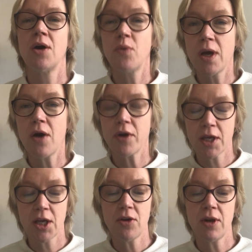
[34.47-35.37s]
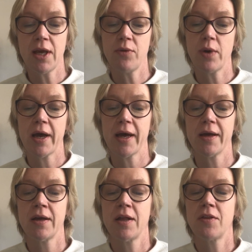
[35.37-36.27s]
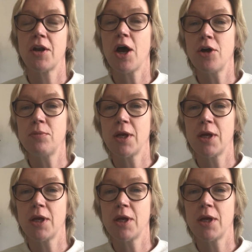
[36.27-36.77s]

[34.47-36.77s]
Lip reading: We are acutely aware that home